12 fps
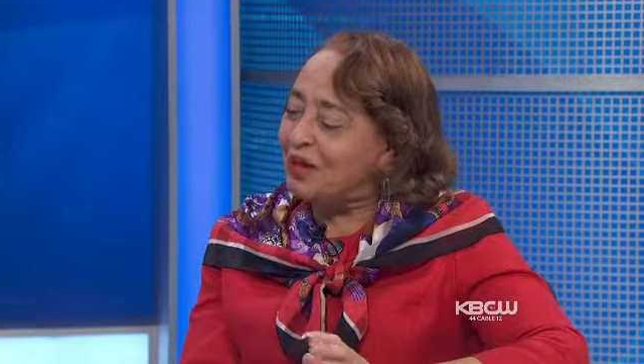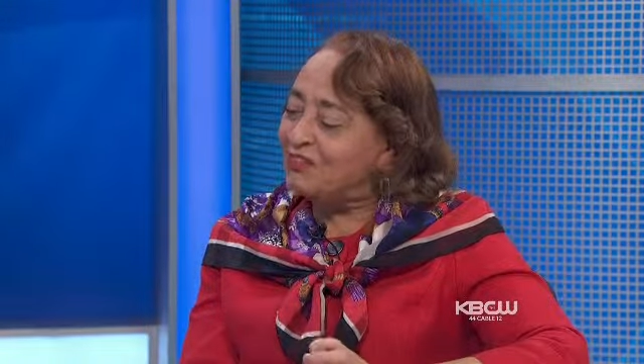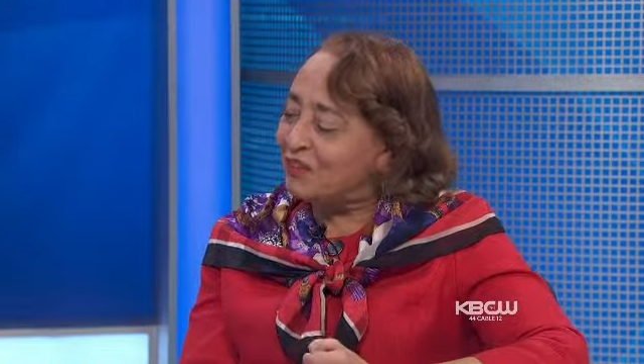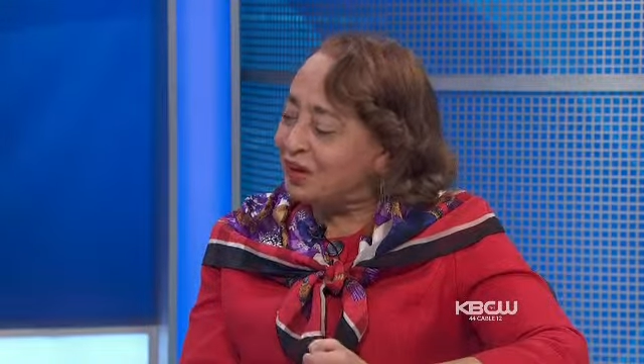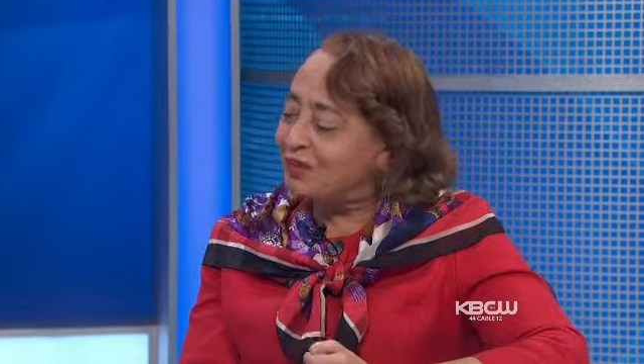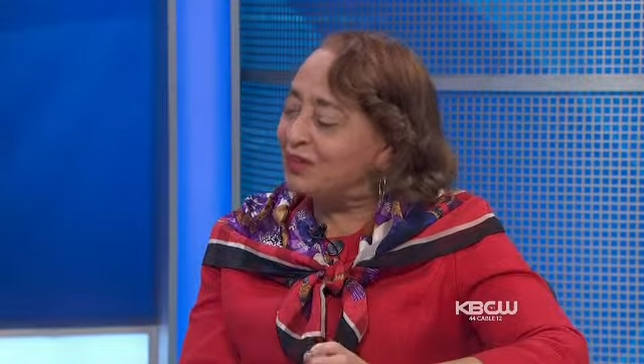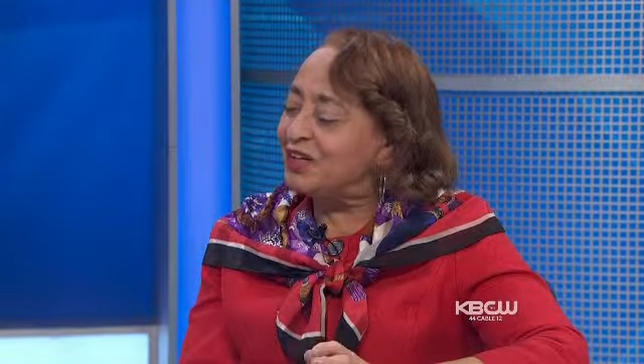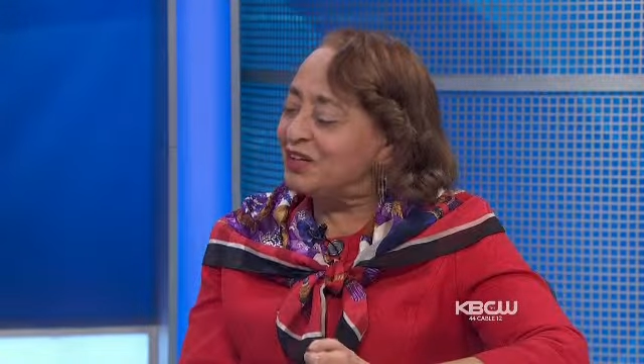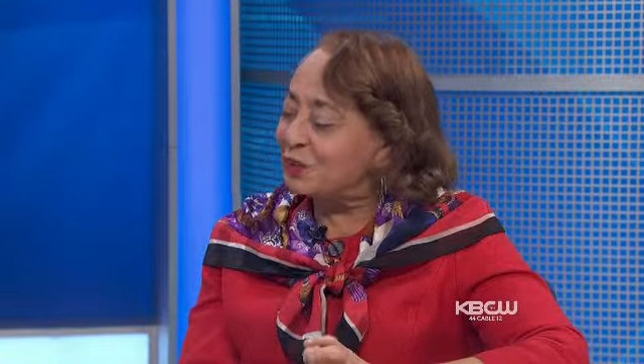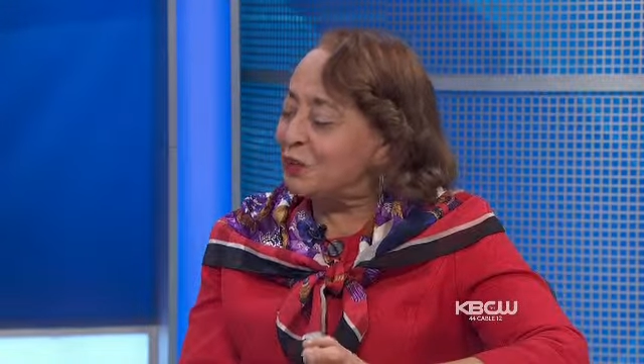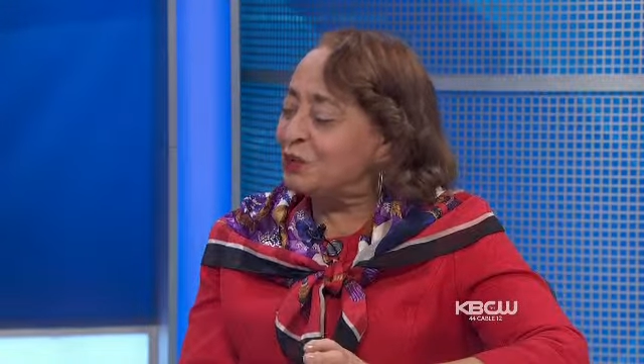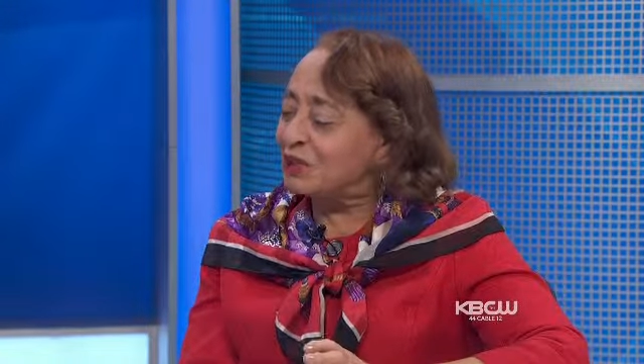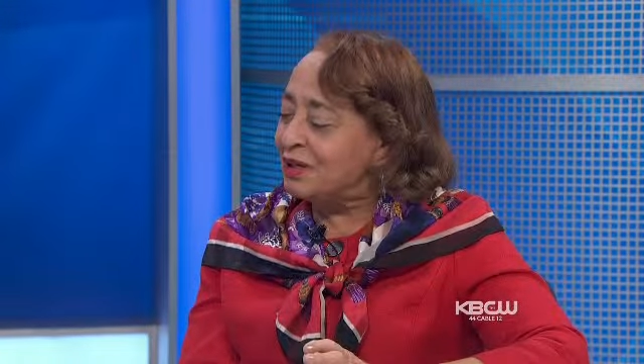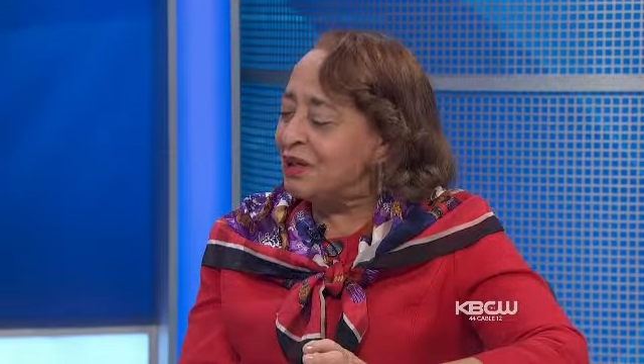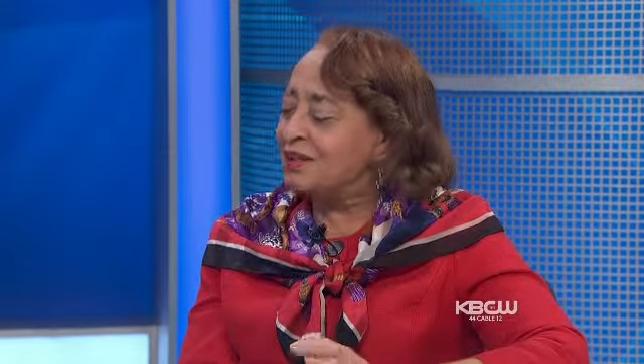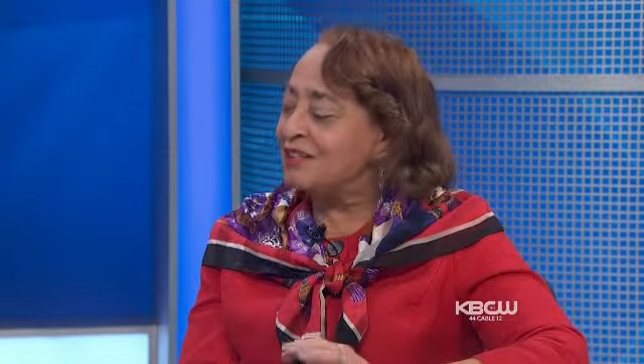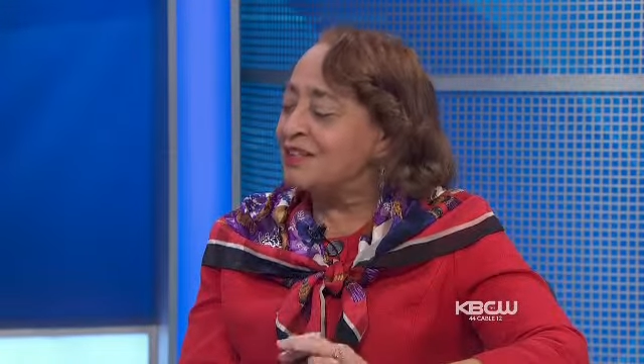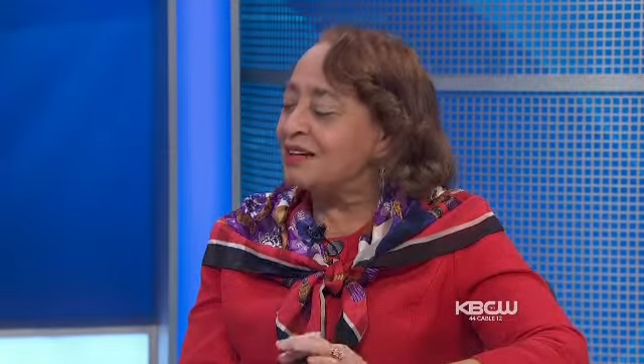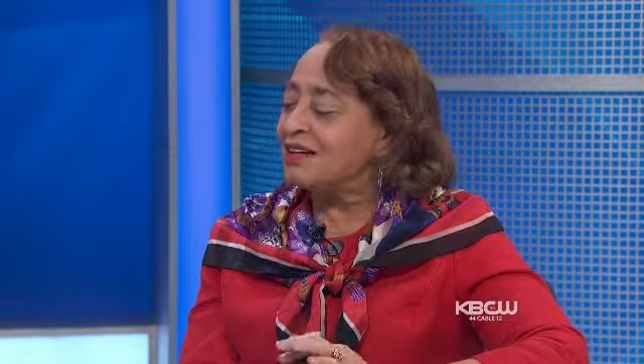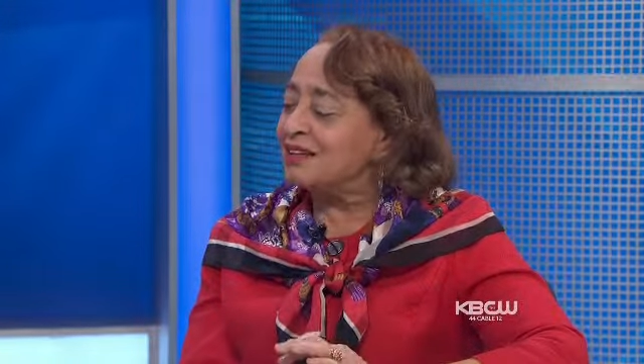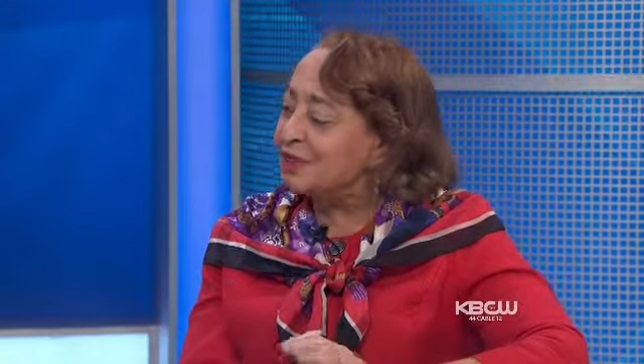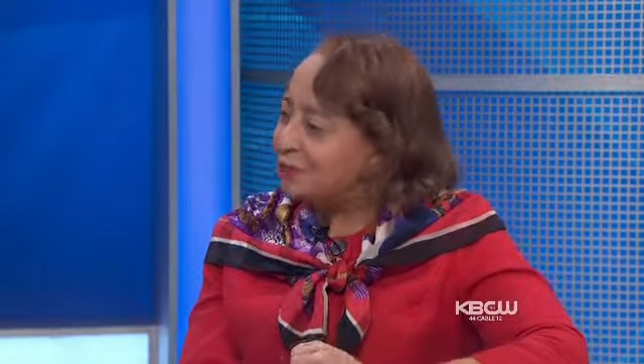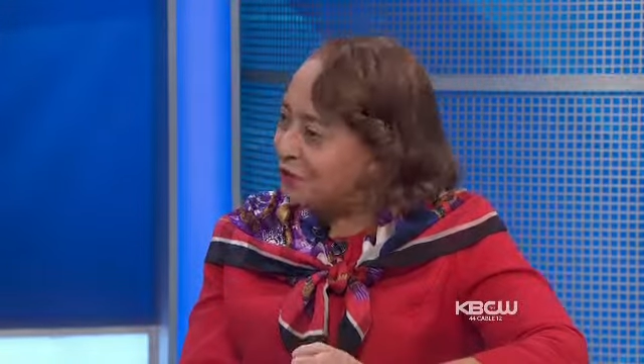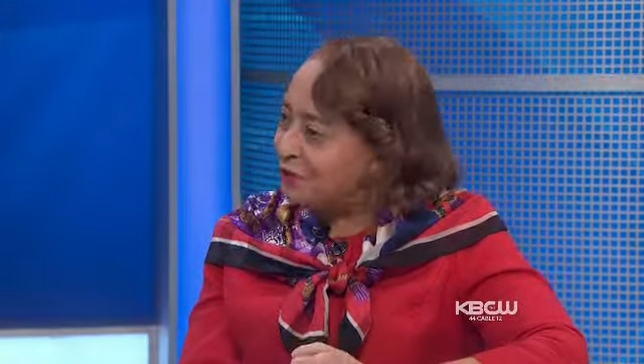my father had told us a
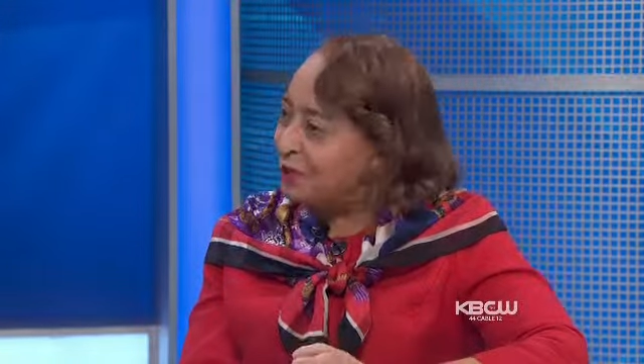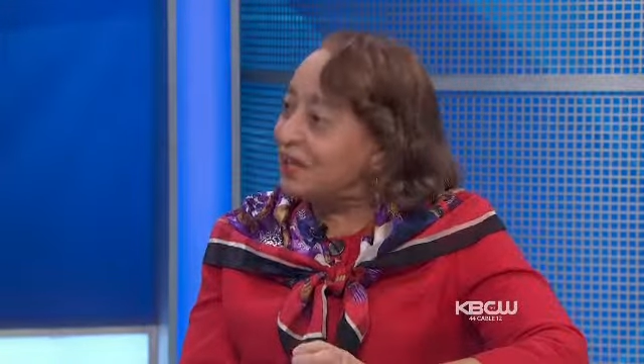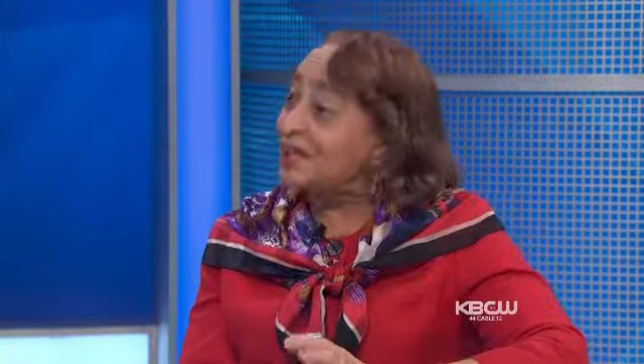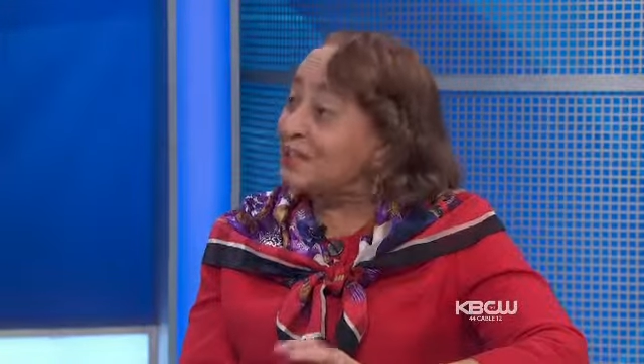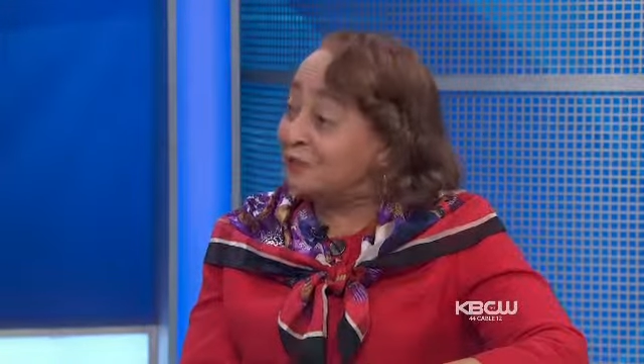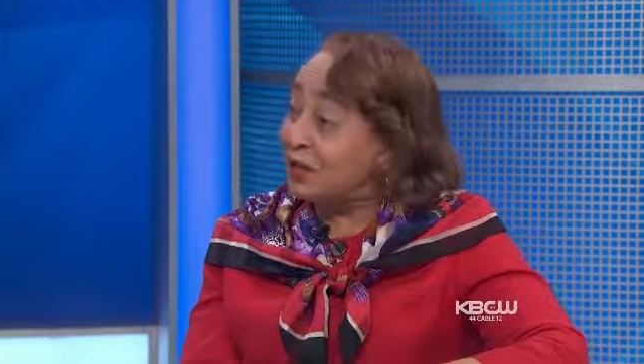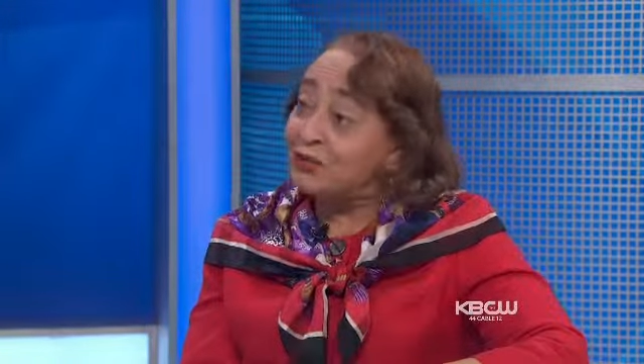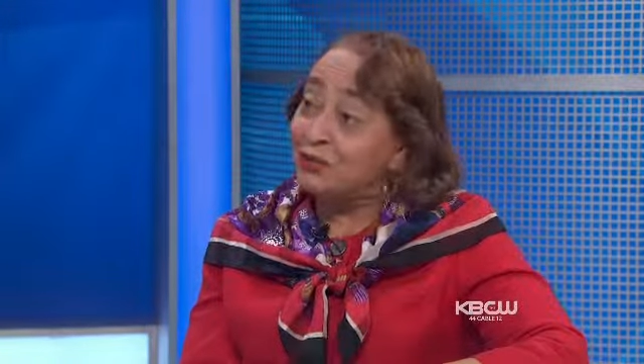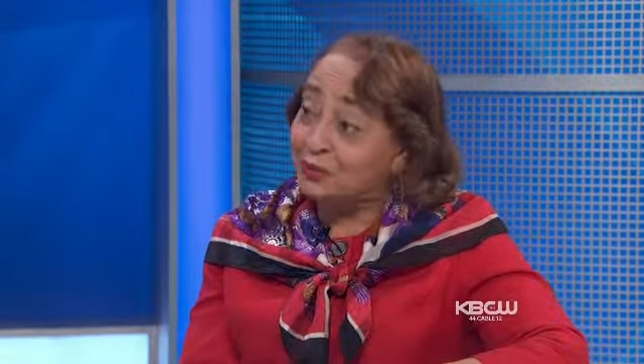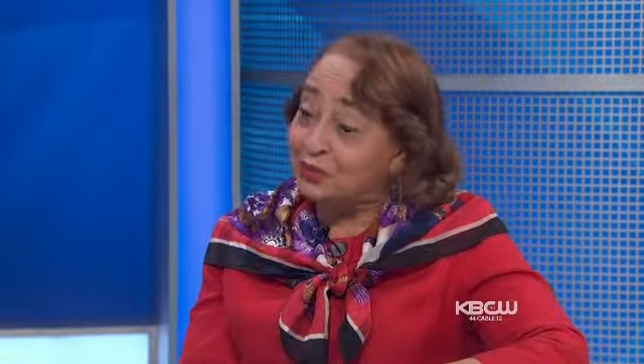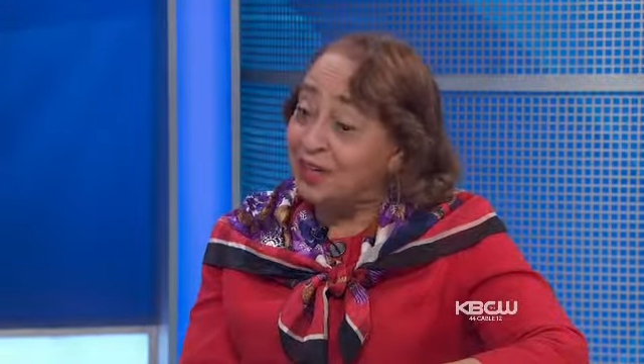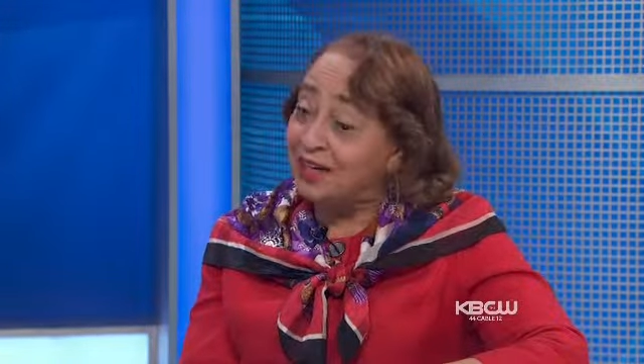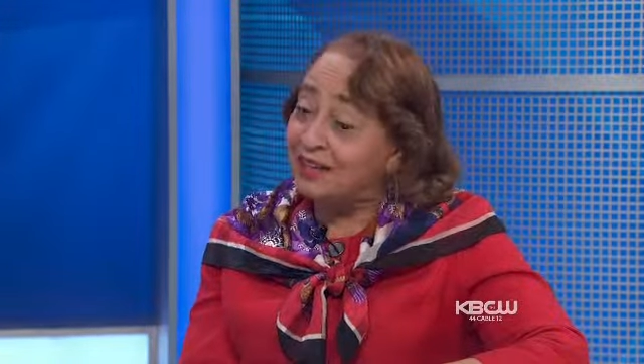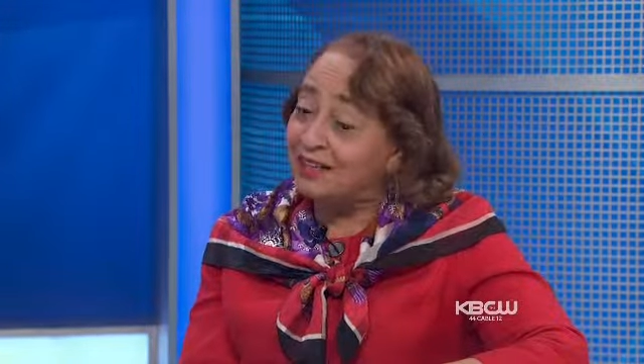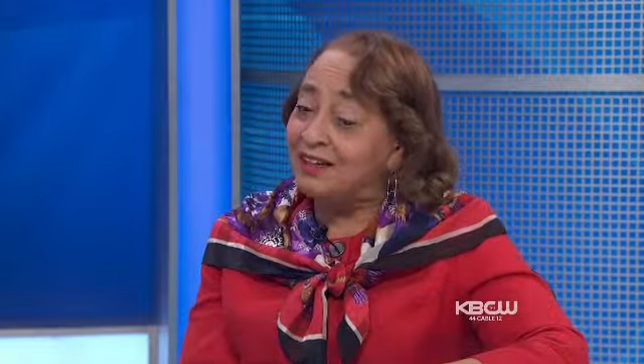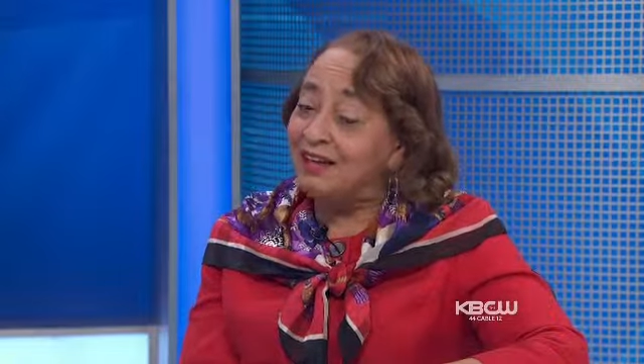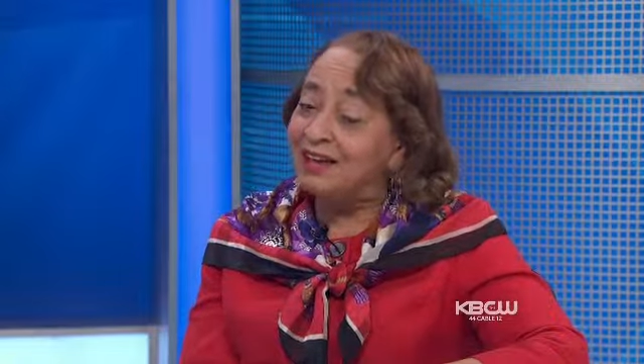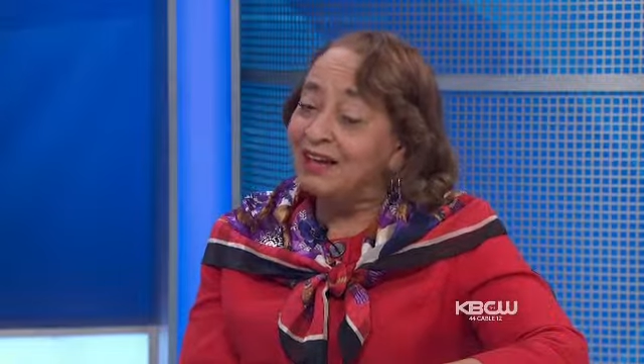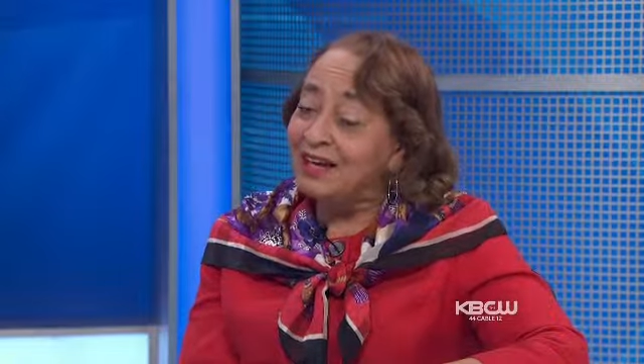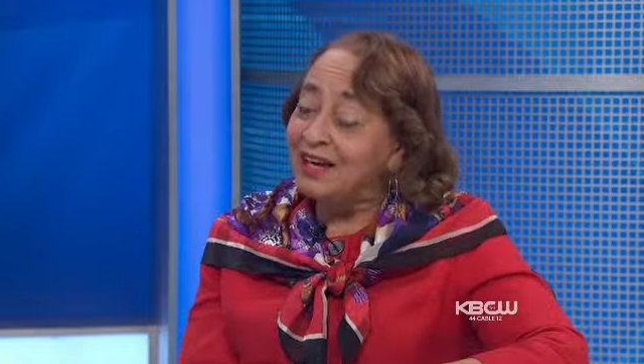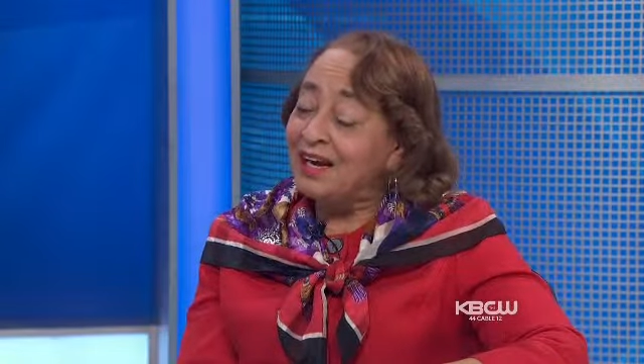little bit about his mother who died young